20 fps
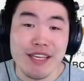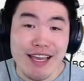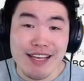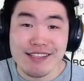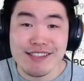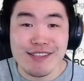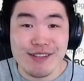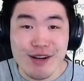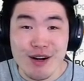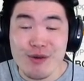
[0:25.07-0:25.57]

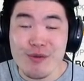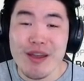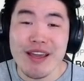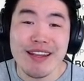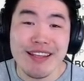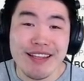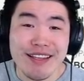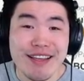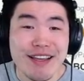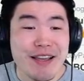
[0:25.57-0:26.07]
answer
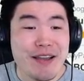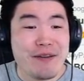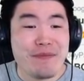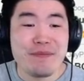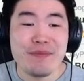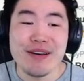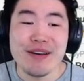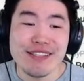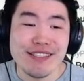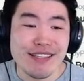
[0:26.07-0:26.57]
already,
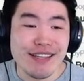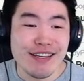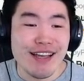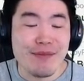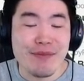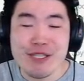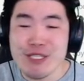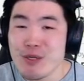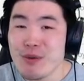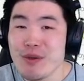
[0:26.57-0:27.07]
but uh, I've
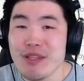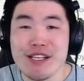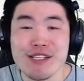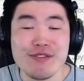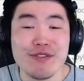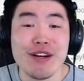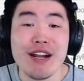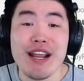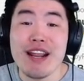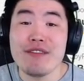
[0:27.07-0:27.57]
been doing this
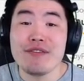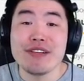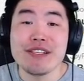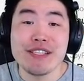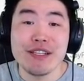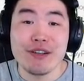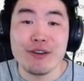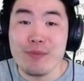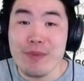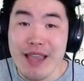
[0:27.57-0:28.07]
for every
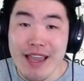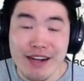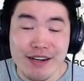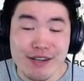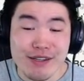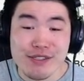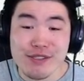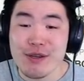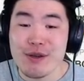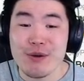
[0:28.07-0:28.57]
single banner,
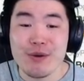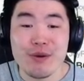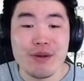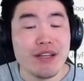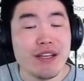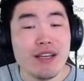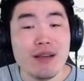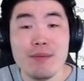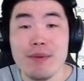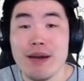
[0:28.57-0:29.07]
so
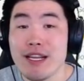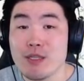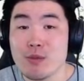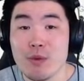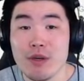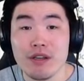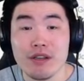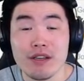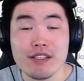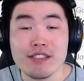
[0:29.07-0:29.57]
might as
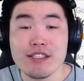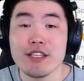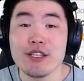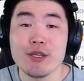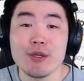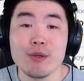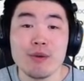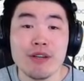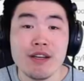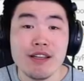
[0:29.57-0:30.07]
well
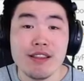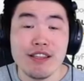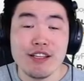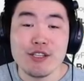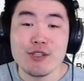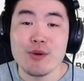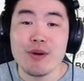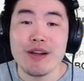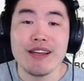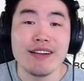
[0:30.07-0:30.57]
continue the
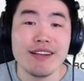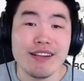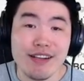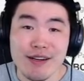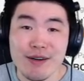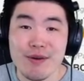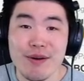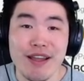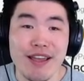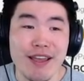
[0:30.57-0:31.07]
trend,
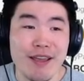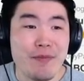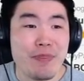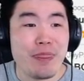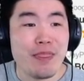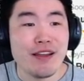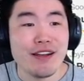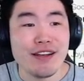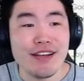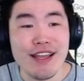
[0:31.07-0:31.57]
right?
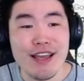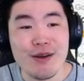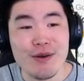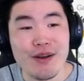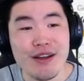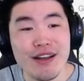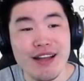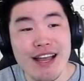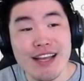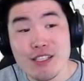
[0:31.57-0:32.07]
Now,
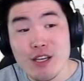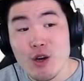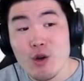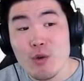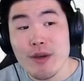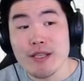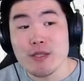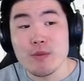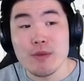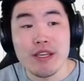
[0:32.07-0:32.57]
uh, as
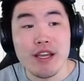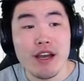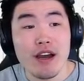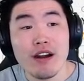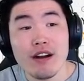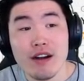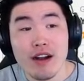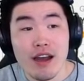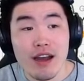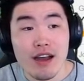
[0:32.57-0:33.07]
always, we
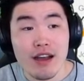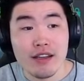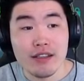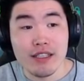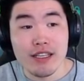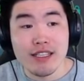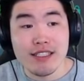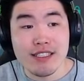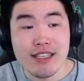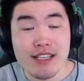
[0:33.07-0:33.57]
are
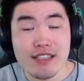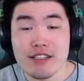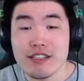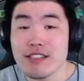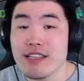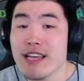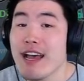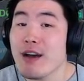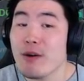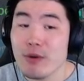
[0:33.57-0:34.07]
on Sensor
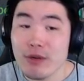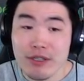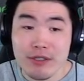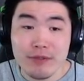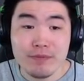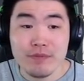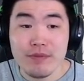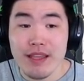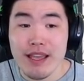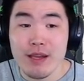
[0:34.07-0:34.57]
Tower
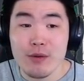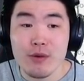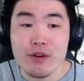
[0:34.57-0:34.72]
and we're